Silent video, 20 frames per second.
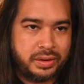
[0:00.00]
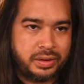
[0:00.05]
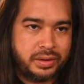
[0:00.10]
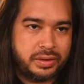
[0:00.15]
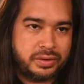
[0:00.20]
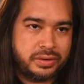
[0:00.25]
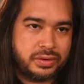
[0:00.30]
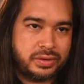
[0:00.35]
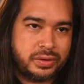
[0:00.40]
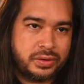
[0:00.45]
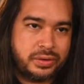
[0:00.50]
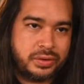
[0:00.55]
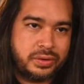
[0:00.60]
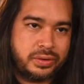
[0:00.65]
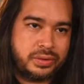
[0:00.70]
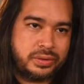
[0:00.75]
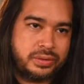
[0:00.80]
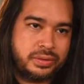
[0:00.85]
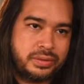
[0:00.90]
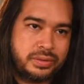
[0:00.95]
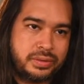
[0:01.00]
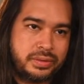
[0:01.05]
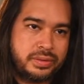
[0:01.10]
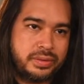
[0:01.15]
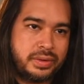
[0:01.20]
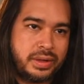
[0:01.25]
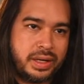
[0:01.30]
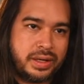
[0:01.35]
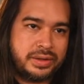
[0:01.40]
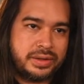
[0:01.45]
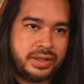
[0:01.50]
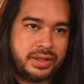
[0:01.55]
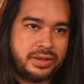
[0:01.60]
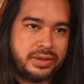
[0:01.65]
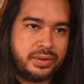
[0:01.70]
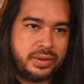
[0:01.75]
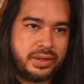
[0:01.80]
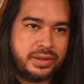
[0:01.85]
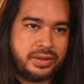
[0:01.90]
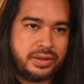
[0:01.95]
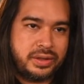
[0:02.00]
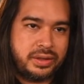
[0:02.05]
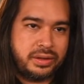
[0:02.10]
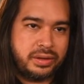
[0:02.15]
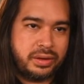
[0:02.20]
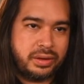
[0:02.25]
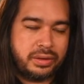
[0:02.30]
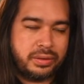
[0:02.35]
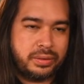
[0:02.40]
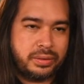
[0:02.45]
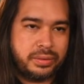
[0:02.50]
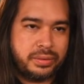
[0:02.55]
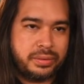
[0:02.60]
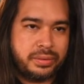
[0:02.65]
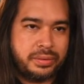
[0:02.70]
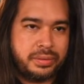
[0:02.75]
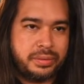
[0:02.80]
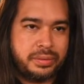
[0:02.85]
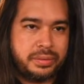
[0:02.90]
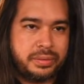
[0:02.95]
So I was iterating through